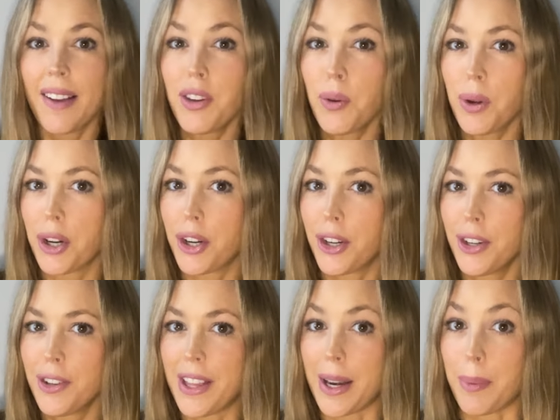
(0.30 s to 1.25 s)
you
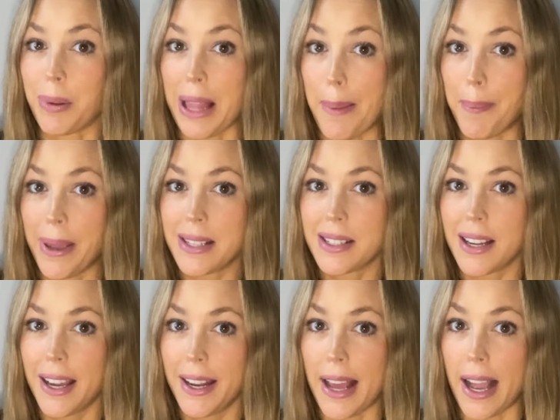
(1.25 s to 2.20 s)
heard that a plant based
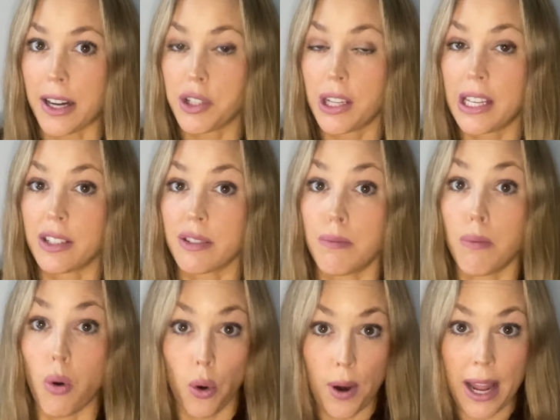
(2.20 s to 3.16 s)
diet actually kills
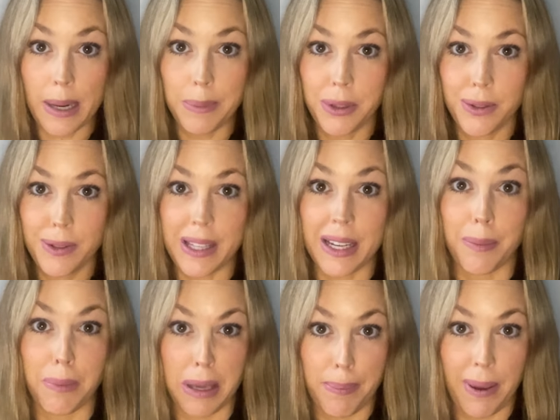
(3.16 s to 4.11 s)
more animals than a
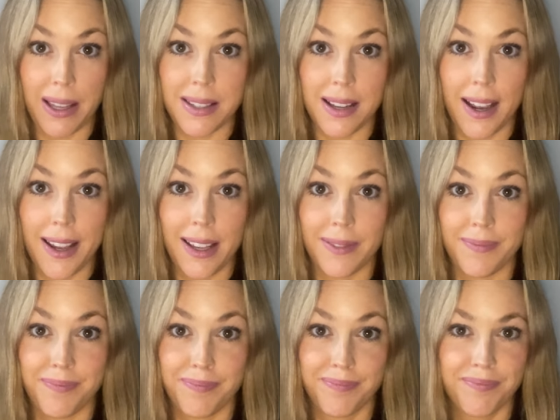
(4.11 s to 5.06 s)
meat based diet?
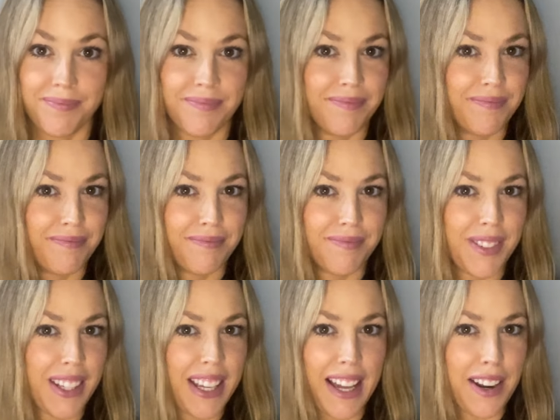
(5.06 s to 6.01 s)

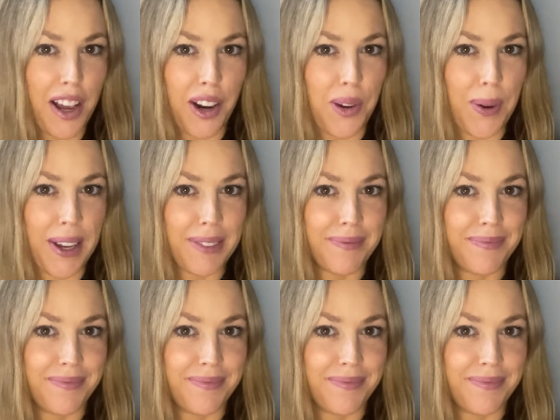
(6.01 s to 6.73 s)
Yeah, not quite.